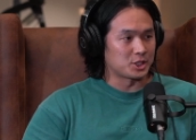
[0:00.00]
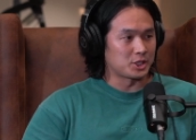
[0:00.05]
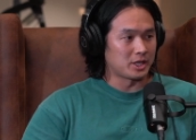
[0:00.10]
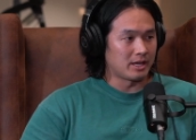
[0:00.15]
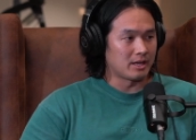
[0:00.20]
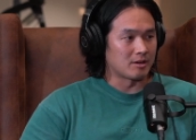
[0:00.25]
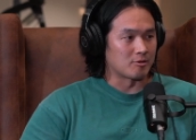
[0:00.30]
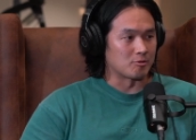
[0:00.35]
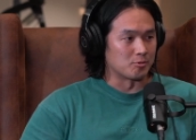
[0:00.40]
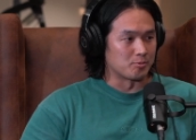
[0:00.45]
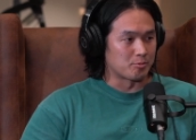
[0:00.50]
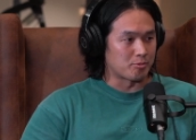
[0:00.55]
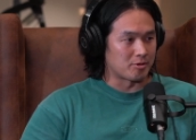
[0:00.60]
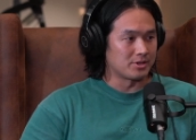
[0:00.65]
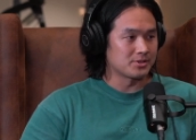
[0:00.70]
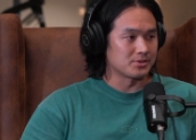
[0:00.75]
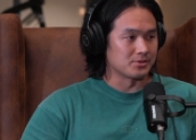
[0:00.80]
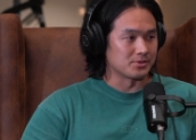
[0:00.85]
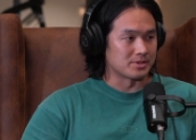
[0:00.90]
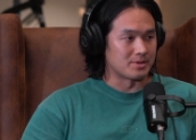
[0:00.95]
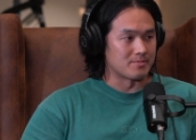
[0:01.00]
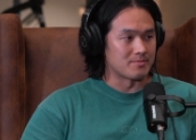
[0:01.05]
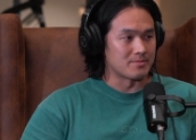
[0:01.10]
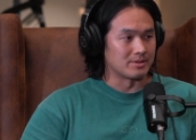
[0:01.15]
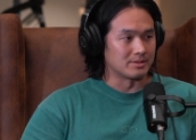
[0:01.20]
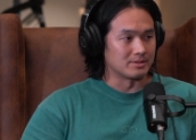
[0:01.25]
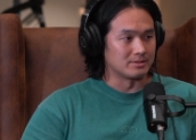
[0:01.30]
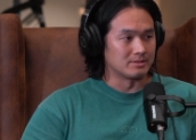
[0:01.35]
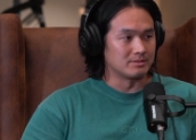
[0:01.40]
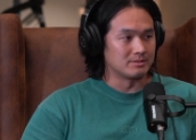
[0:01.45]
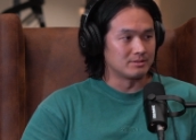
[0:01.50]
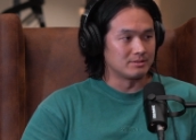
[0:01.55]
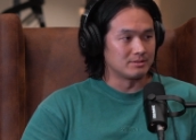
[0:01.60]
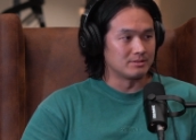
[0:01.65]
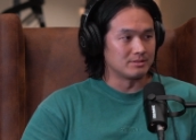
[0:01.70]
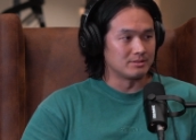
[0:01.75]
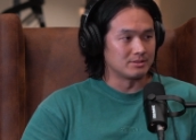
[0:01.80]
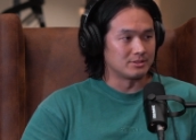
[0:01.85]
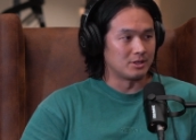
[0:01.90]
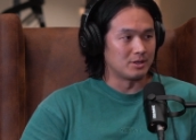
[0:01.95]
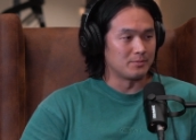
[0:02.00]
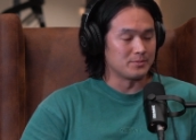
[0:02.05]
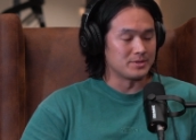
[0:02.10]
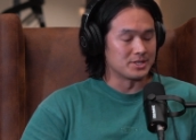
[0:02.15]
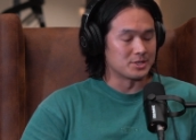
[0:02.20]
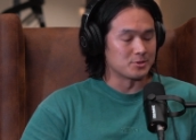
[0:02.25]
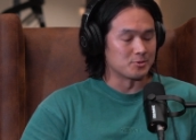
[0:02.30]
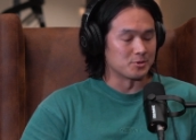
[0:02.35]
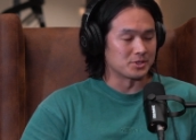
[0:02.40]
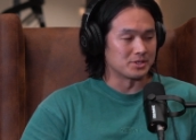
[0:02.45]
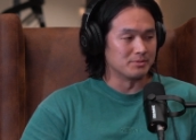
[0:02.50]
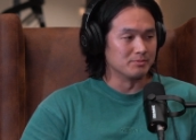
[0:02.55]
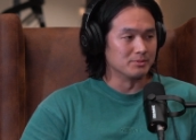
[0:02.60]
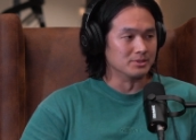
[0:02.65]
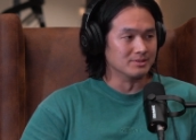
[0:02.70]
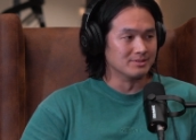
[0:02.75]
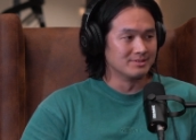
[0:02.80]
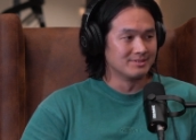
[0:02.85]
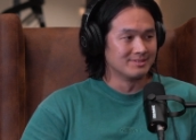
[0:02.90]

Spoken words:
Cher or Prince or something. Turn me into a symbol.